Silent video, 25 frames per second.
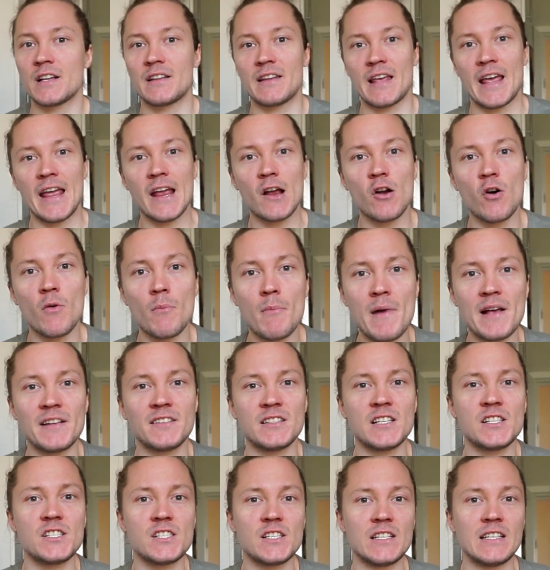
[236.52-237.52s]
the take-home
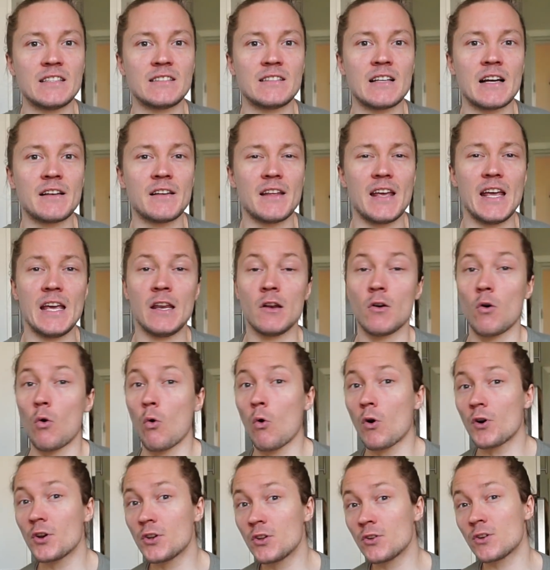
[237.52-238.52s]
message is that in
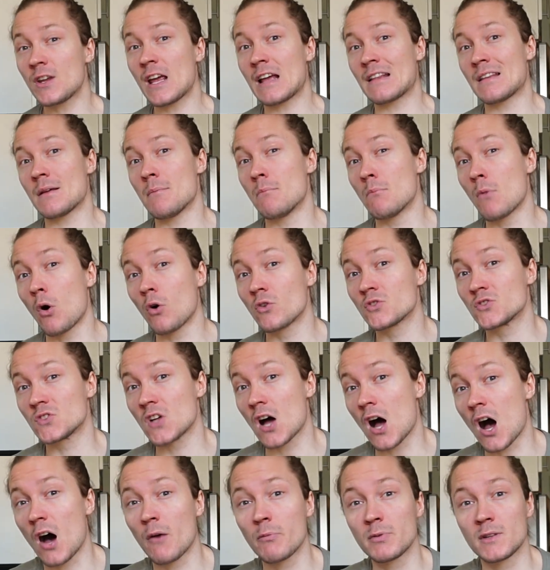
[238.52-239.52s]
order to get the most
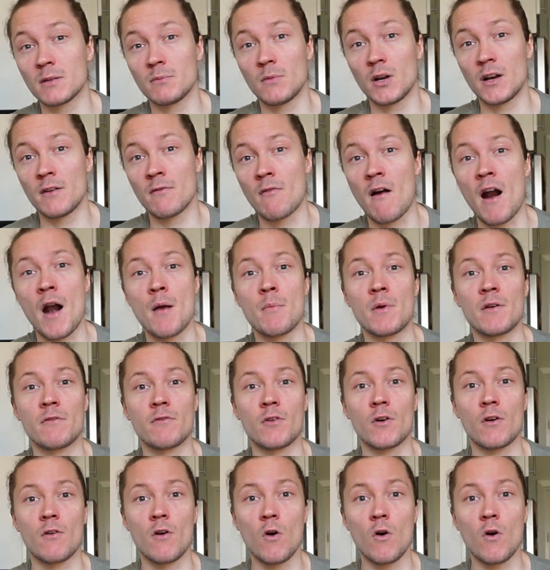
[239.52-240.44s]
optimal environment for